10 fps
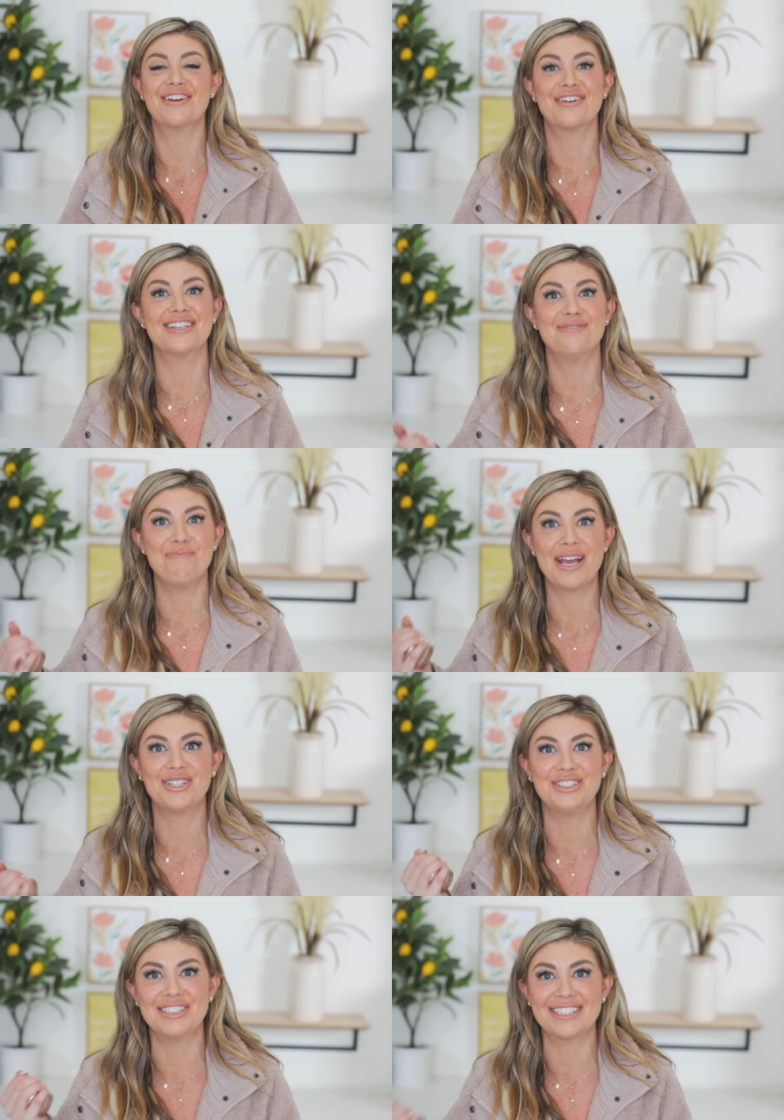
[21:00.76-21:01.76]
go, it
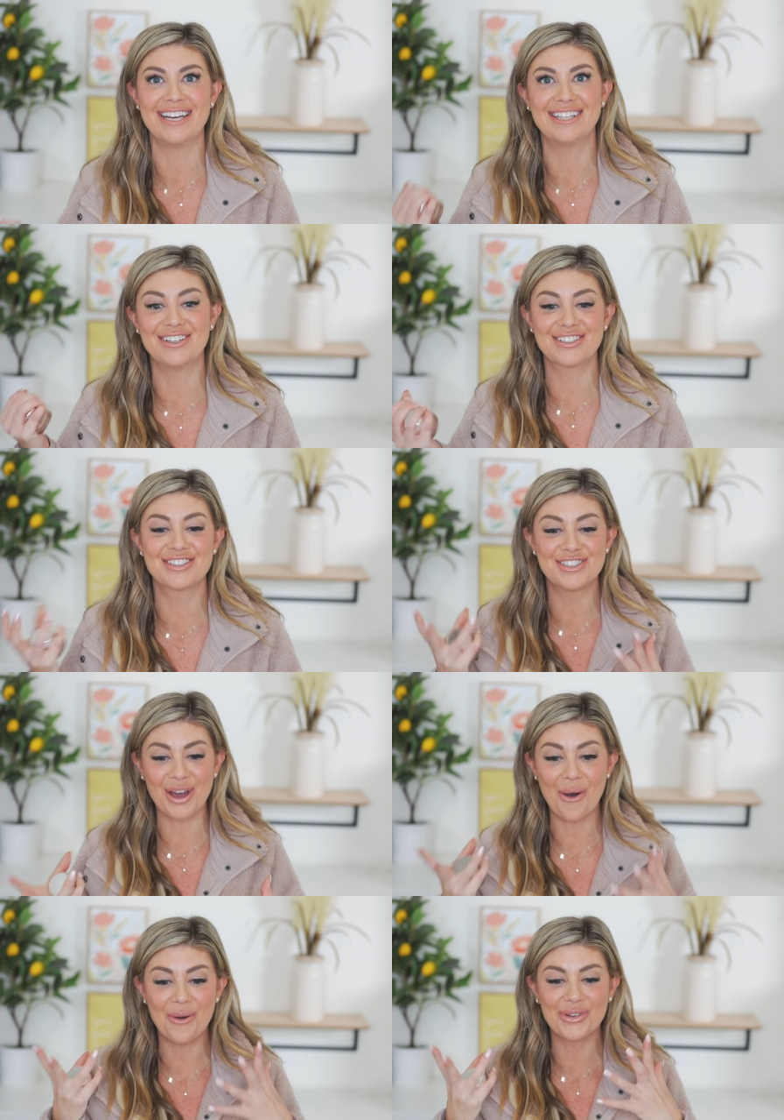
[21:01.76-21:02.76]
makes your skin look
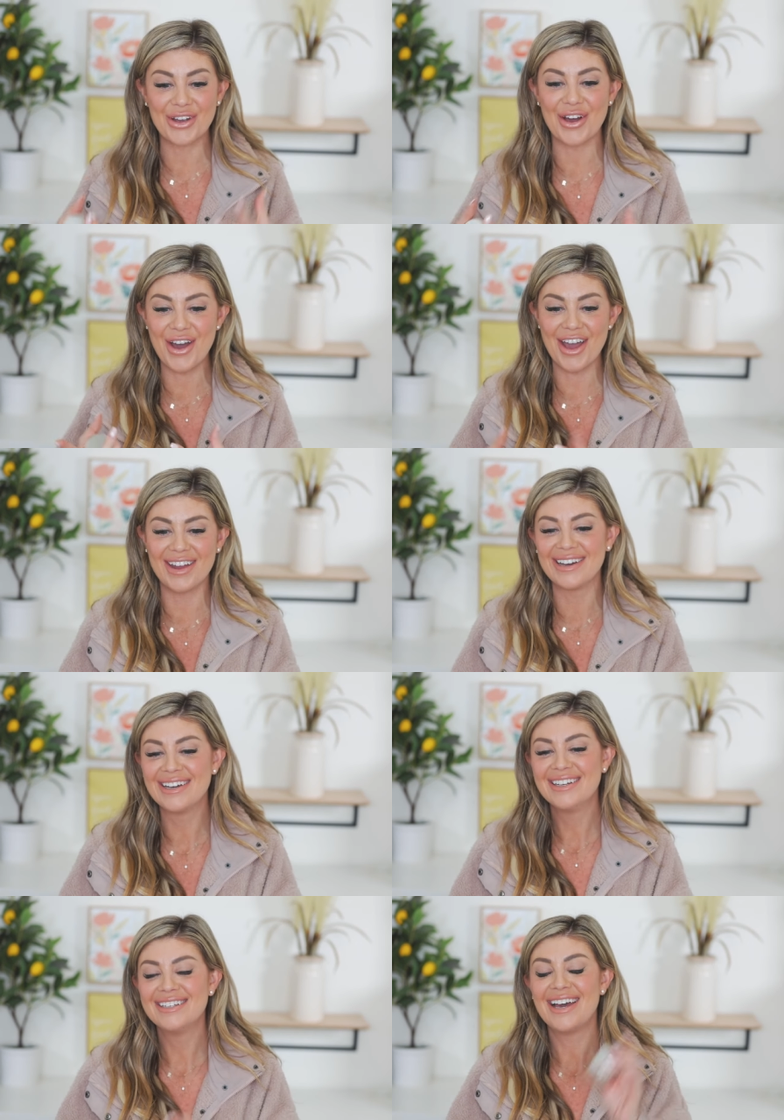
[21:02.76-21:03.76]
so good.
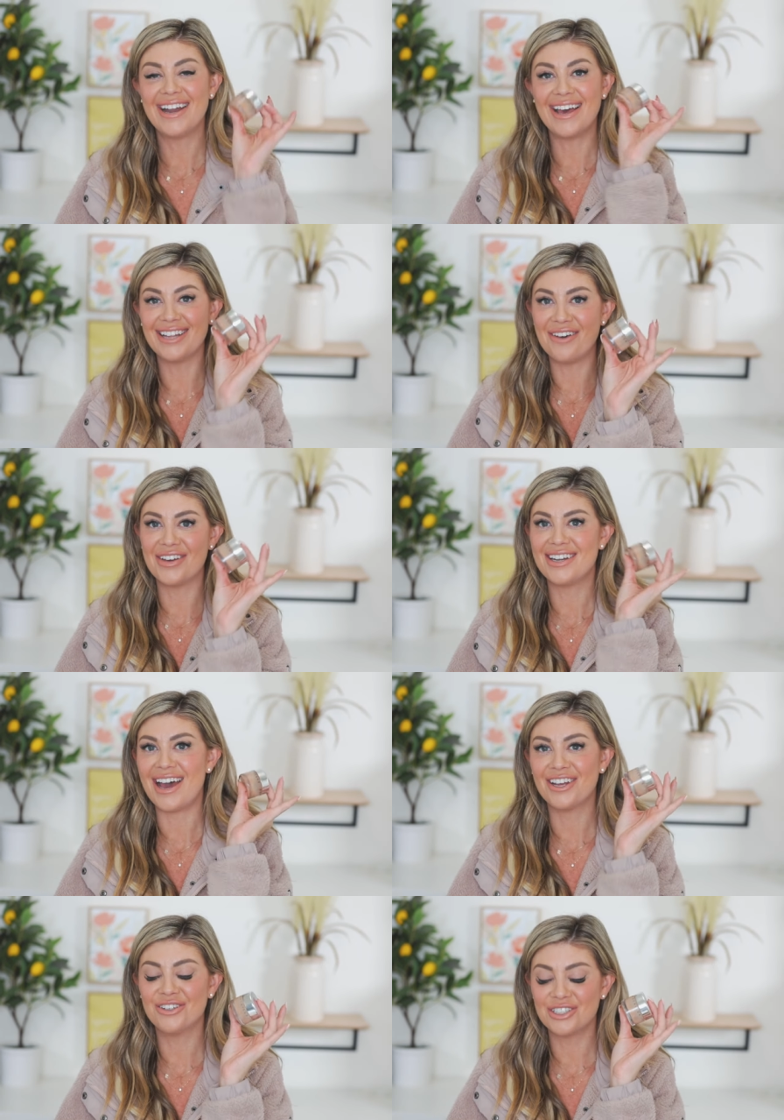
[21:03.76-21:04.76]
And I love it.
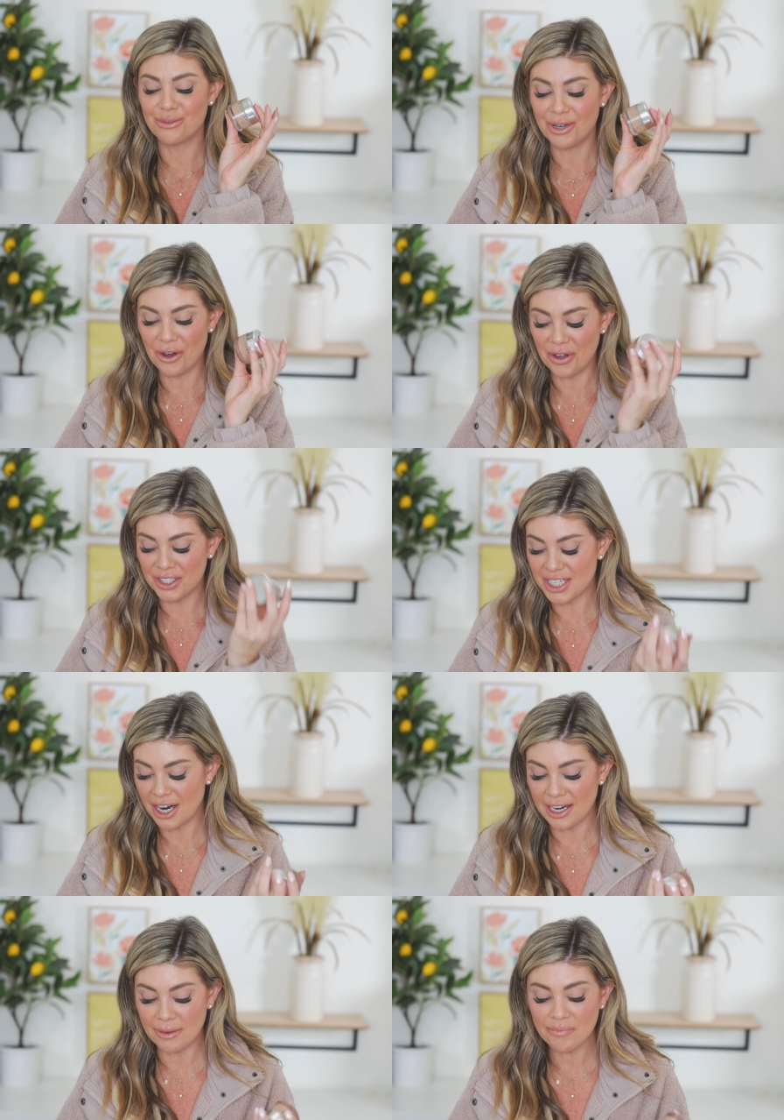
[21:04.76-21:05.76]
I use this one all the
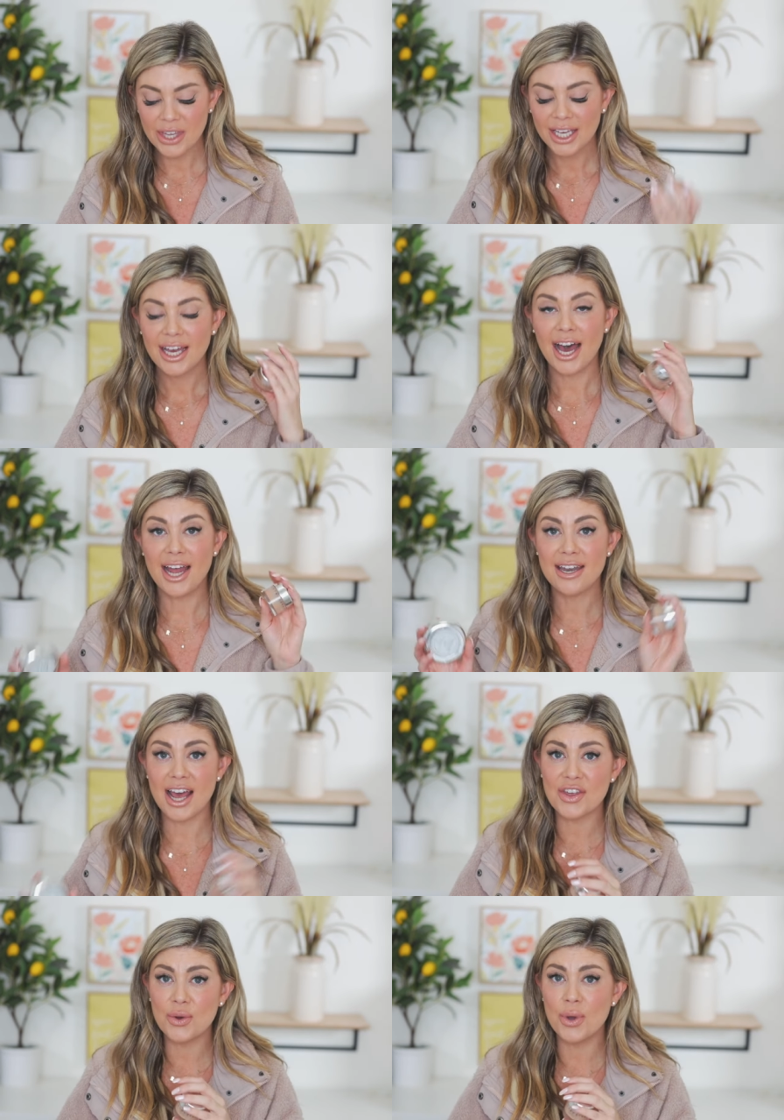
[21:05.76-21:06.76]
time.
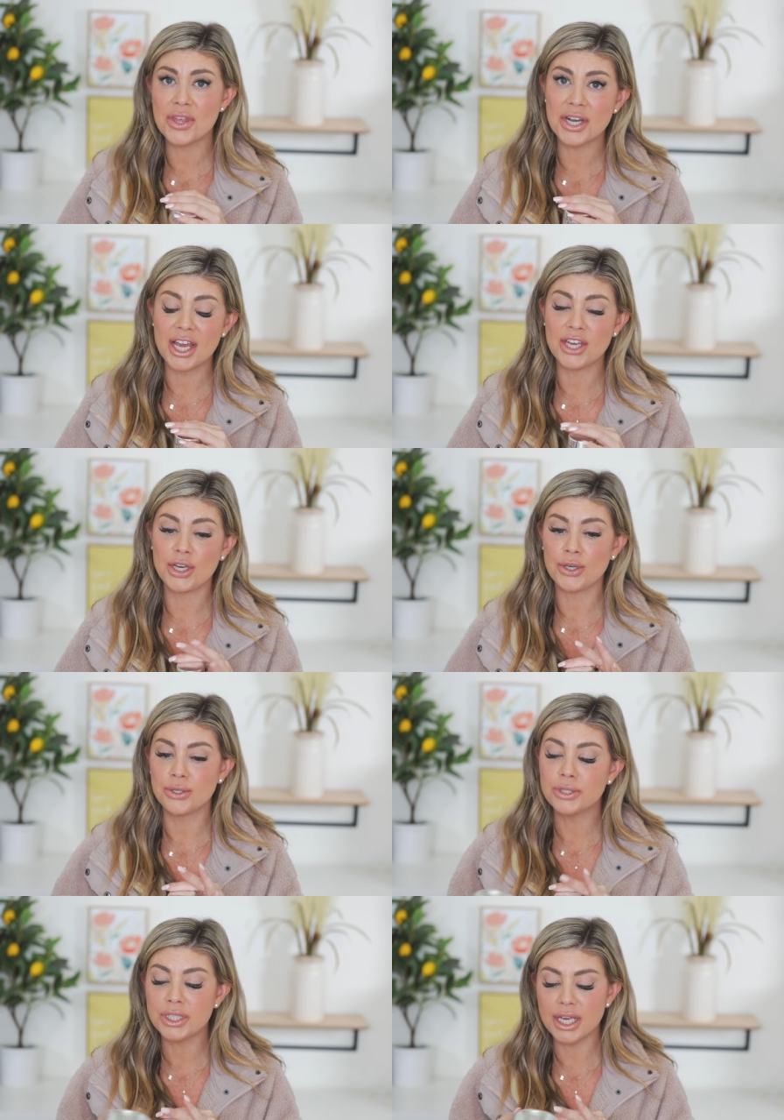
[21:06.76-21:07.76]
Another one that I
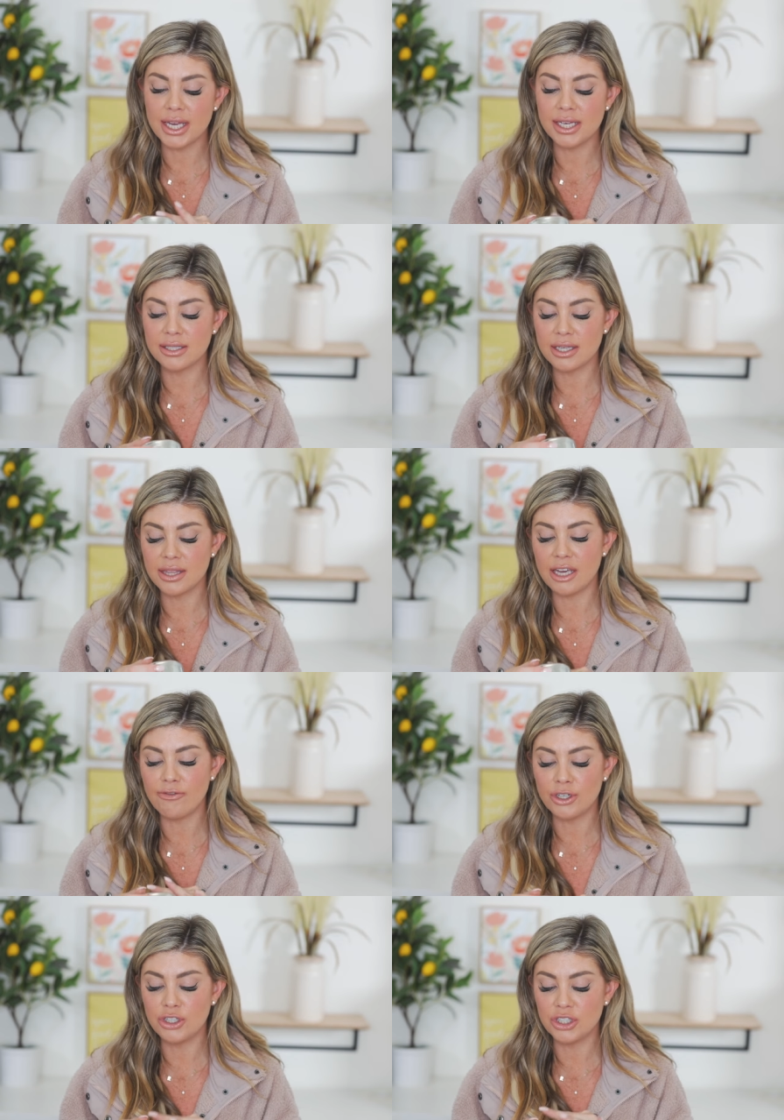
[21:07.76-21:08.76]
use is the
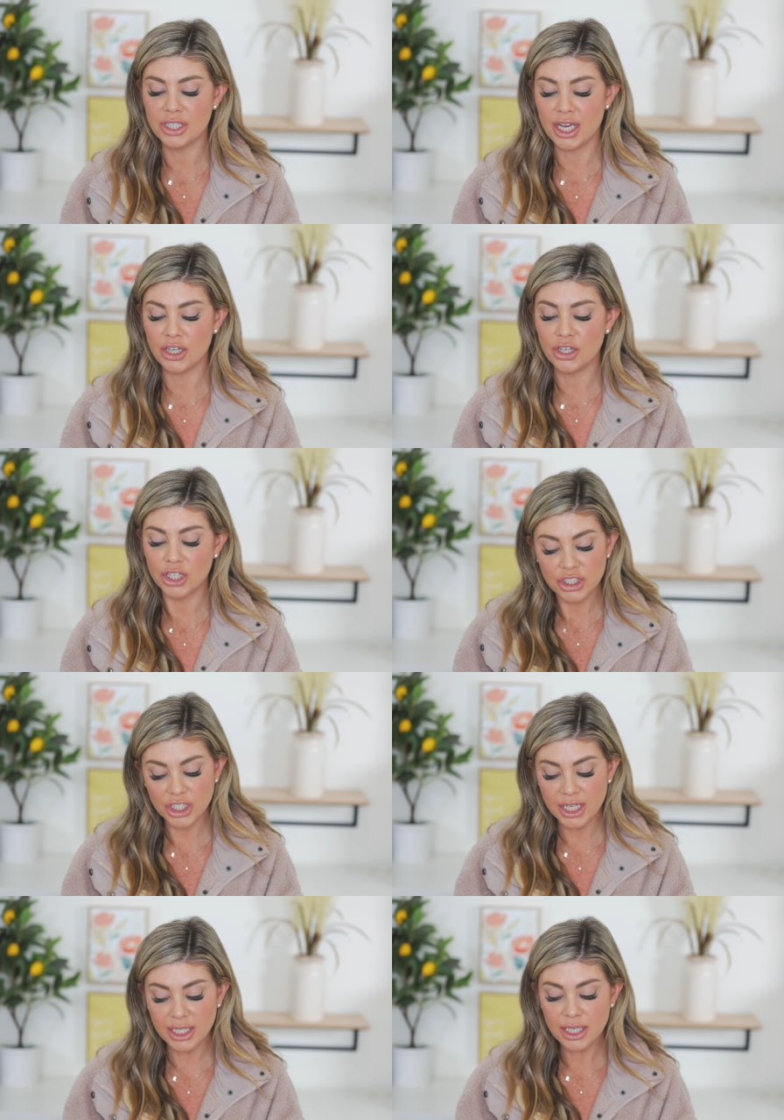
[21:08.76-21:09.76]
Future Skin
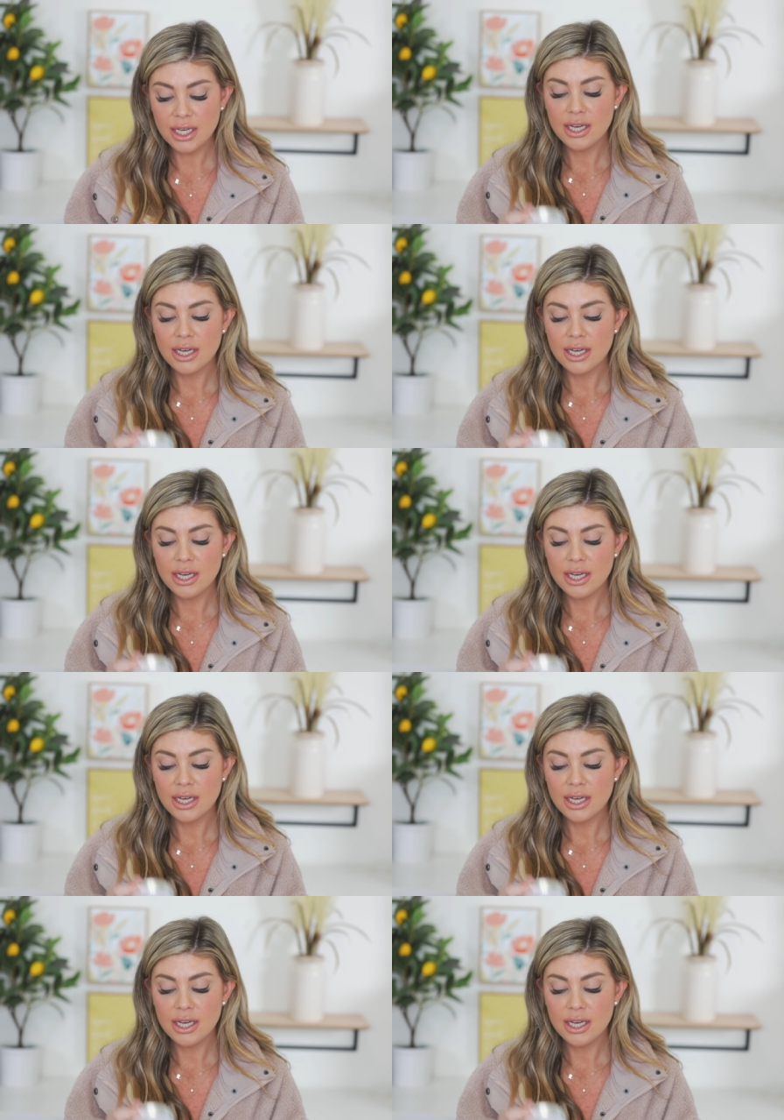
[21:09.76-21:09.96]
Cushion.